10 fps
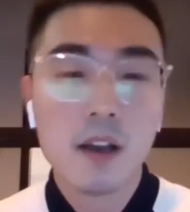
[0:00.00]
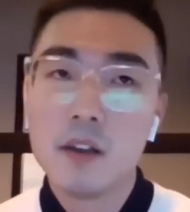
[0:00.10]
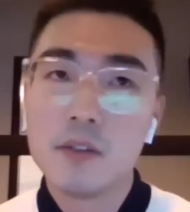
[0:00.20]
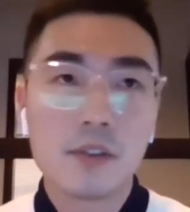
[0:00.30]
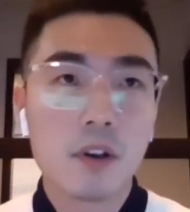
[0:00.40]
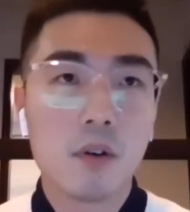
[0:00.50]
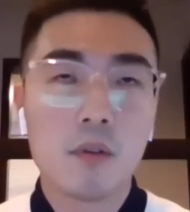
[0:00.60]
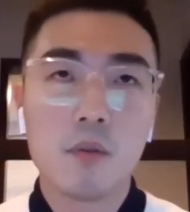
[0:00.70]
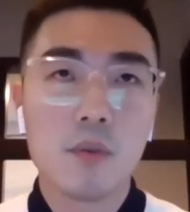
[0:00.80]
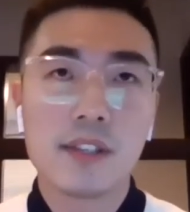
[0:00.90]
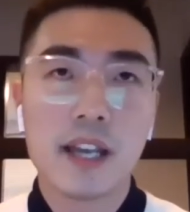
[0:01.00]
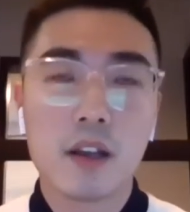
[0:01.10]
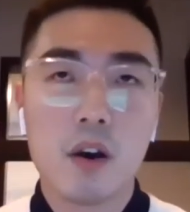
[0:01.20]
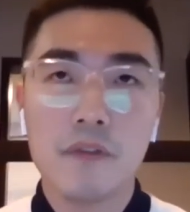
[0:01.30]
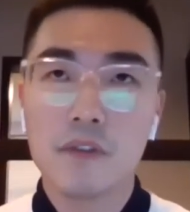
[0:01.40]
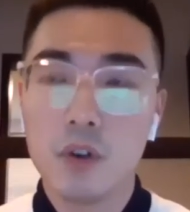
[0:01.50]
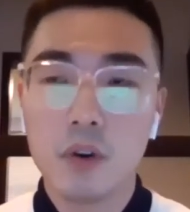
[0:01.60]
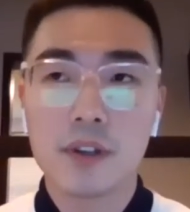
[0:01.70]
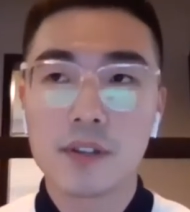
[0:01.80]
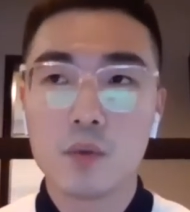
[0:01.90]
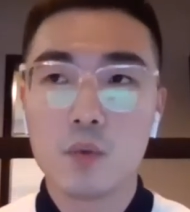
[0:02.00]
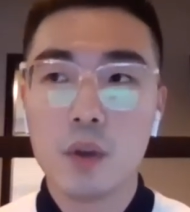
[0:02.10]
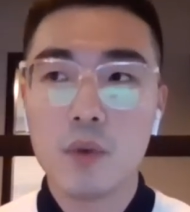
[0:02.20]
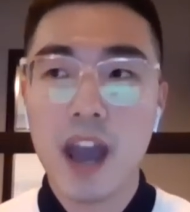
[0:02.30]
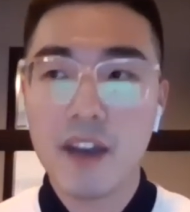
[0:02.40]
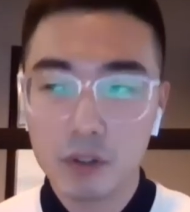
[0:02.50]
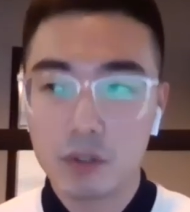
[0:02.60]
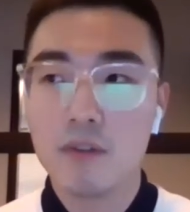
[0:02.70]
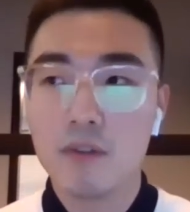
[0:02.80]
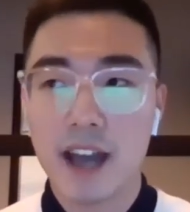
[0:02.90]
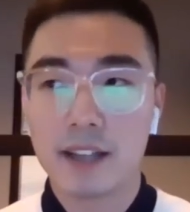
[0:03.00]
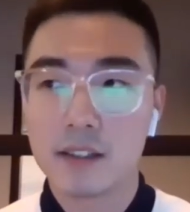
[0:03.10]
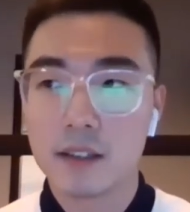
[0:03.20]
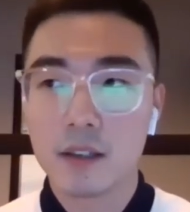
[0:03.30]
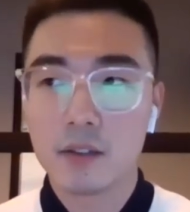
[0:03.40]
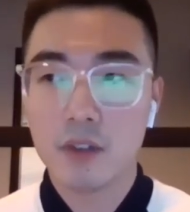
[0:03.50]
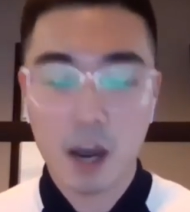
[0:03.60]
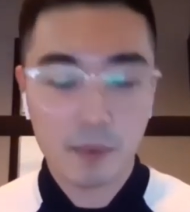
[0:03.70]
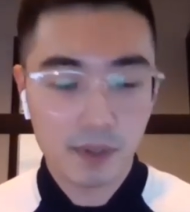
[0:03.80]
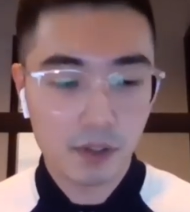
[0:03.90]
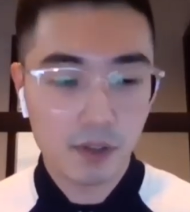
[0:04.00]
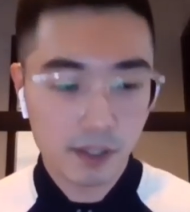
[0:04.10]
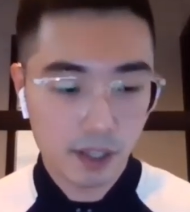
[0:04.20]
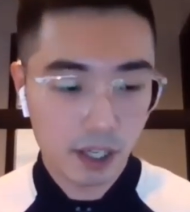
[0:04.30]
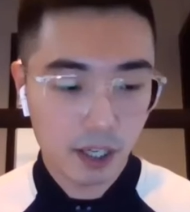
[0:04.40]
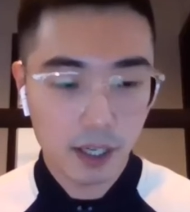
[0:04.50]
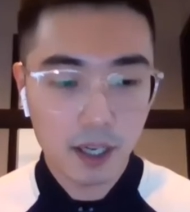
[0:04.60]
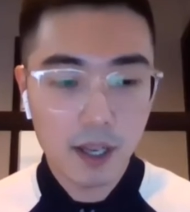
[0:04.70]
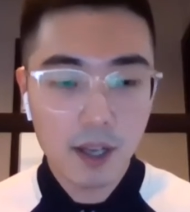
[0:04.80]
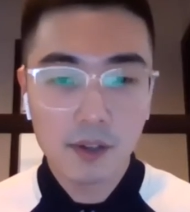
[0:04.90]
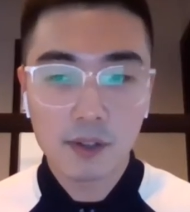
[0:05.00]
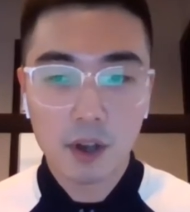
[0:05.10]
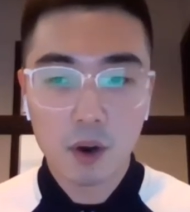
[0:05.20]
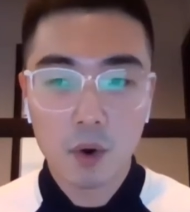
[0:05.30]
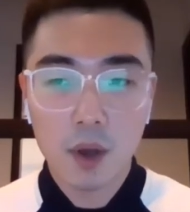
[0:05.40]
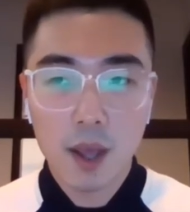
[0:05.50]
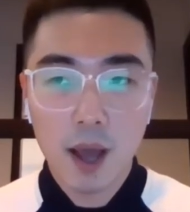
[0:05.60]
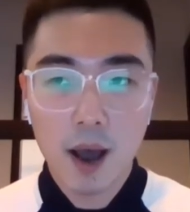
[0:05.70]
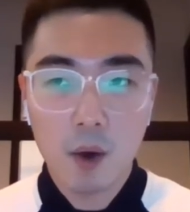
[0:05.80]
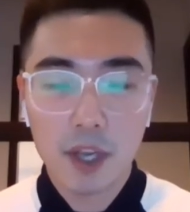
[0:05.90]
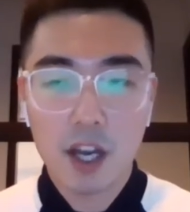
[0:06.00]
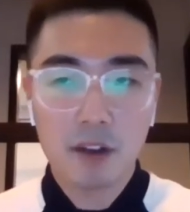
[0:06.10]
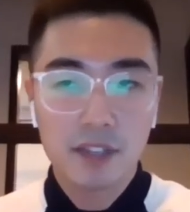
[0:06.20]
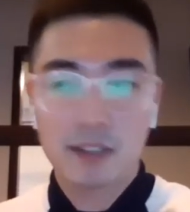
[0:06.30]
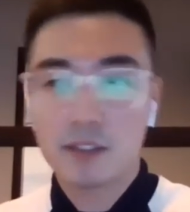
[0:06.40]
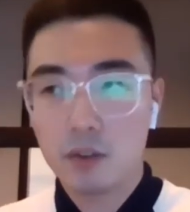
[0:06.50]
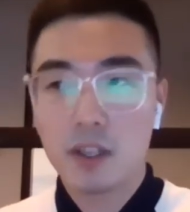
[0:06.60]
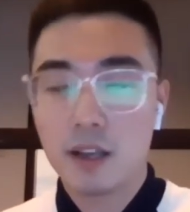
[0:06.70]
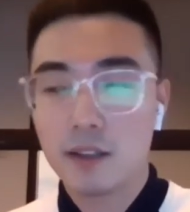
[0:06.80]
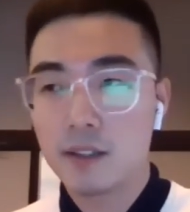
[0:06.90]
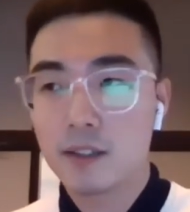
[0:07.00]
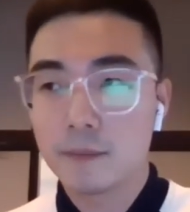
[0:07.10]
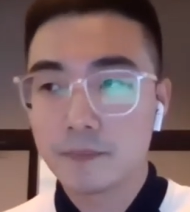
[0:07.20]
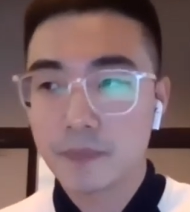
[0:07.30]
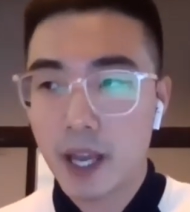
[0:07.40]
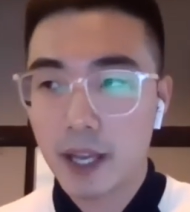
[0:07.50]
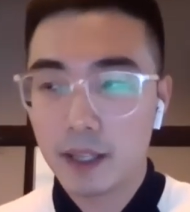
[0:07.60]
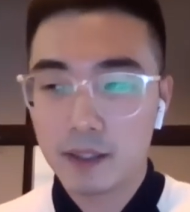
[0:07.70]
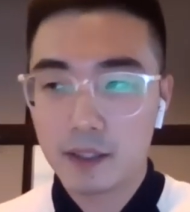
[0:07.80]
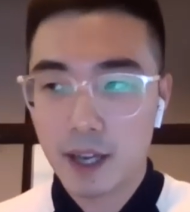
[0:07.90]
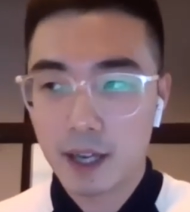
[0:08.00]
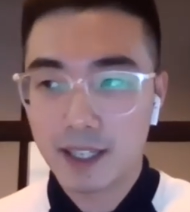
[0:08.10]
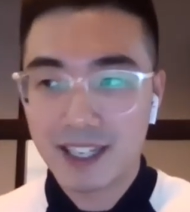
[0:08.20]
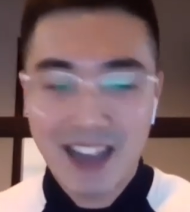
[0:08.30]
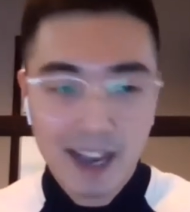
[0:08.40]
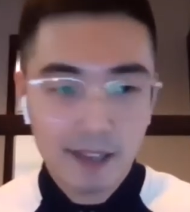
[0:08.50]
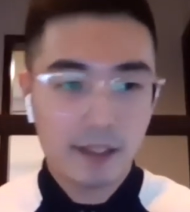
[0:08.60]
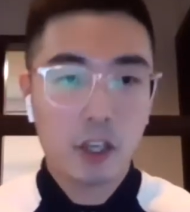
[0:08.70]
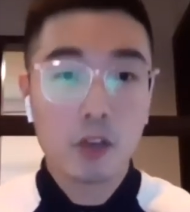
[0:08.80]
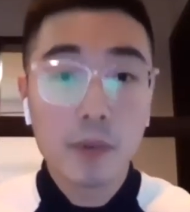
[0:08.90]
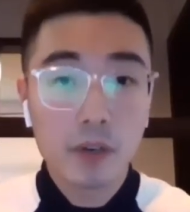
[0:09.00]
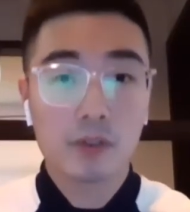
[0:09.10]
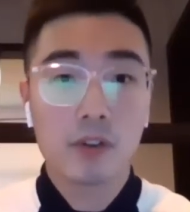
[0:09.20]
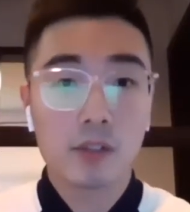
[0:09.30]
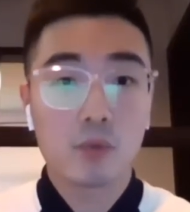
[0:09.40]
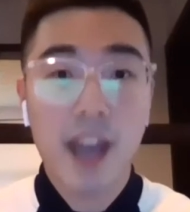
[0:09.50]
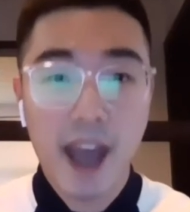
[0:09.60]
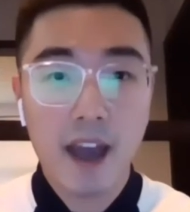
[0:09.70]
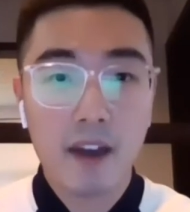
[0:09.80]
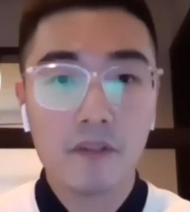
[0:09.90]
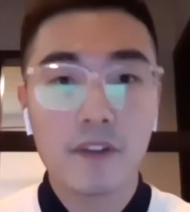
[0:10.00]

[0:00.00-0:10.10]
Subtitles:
So we said, of course, we have to do that to help the students here. So we contact students and collect the human resource we have